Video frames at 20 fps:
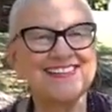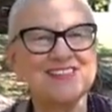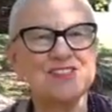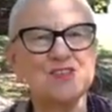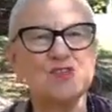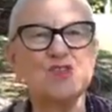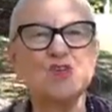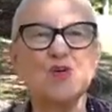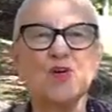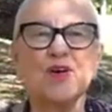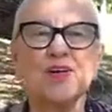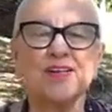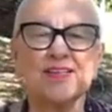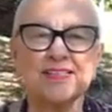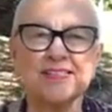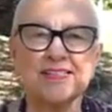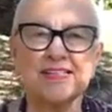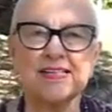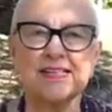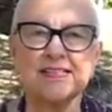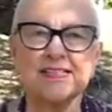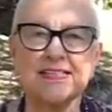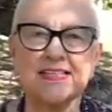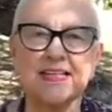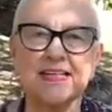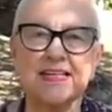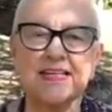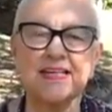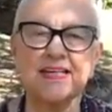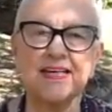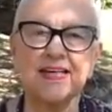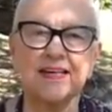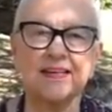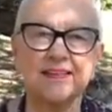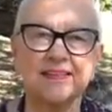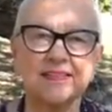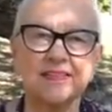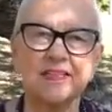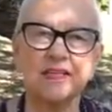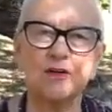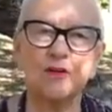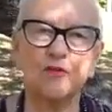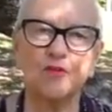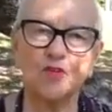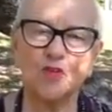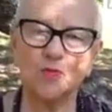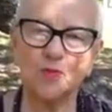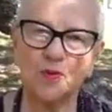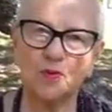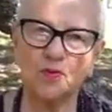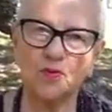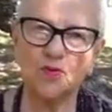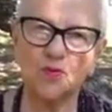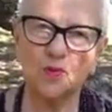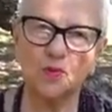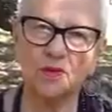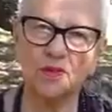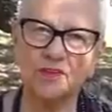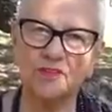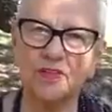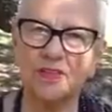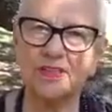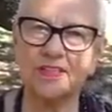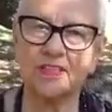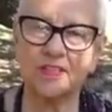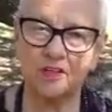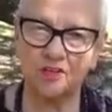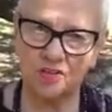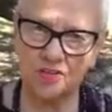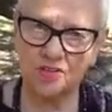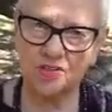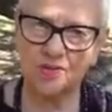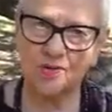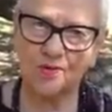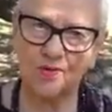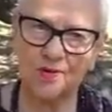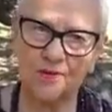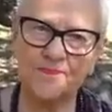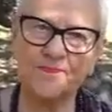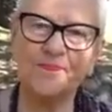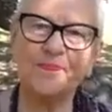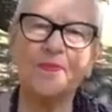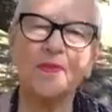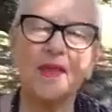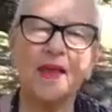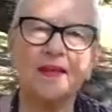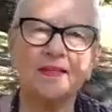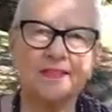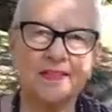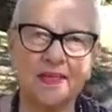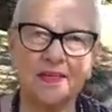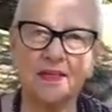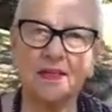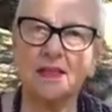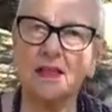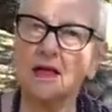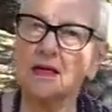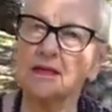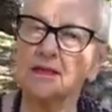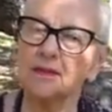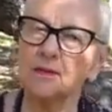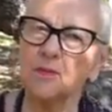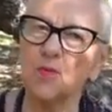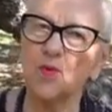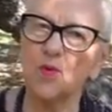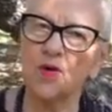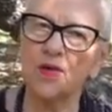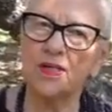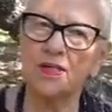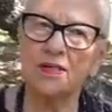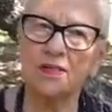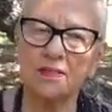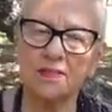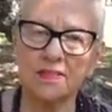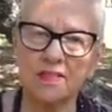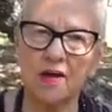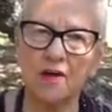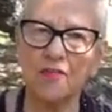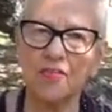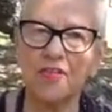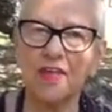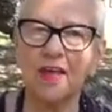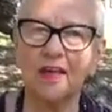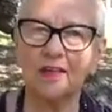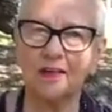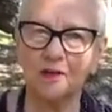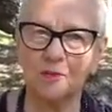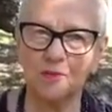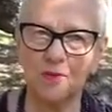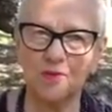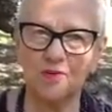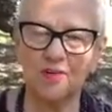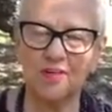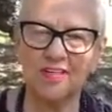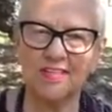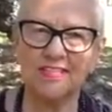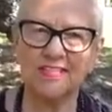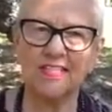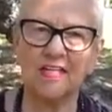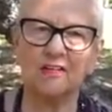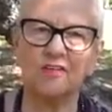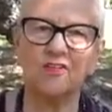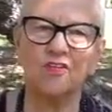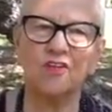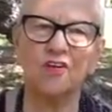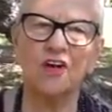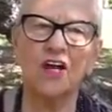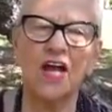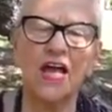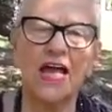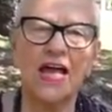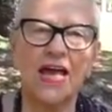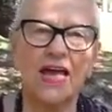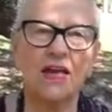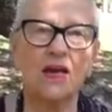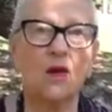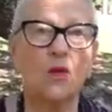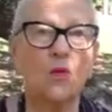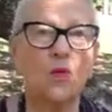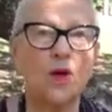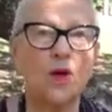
So join us next Sunday at the Center for Spiritual Living, Sarasota, 10 o'clock in the morning, Southgate Community Center, and our